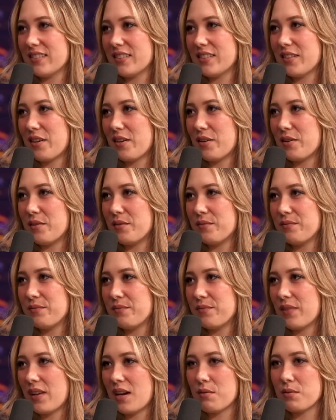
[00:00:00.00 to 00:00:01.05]
So
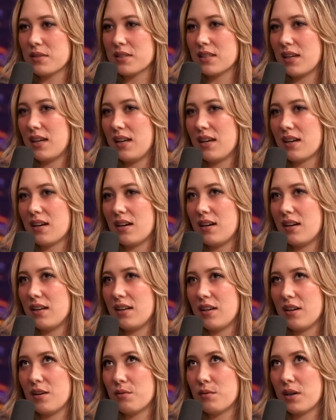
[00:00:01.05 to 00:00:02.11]
yeah. I was like, uh,
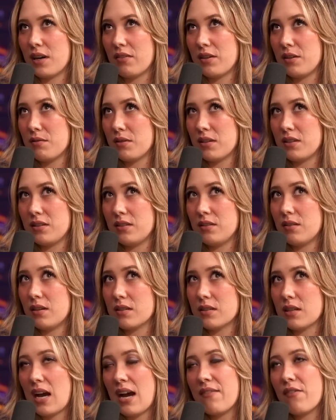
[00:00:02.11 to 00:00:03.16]
you know, whatever you want to
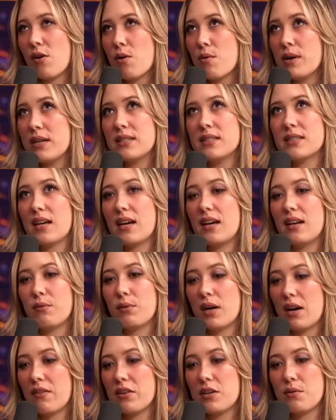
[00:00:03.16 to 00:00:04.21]
do. I'll, I've always
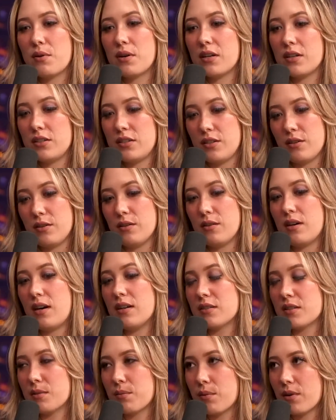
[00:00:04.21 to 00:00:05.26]
said, whatever you want to do,
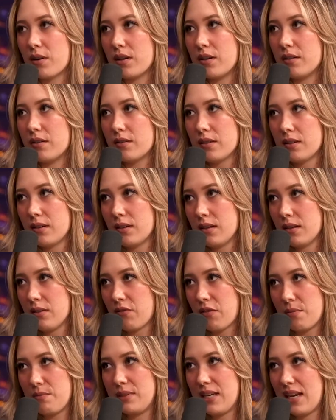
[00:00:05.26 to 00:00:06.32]
I'll support you
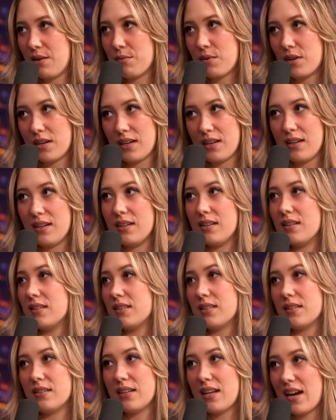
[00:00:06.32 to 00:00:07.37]
from day one and
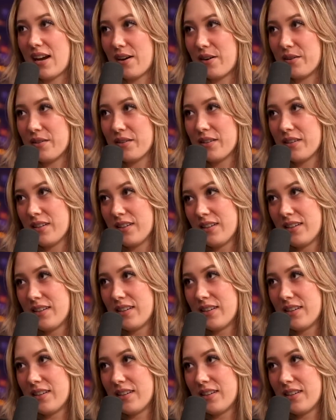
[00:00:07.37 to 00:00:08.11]
until now.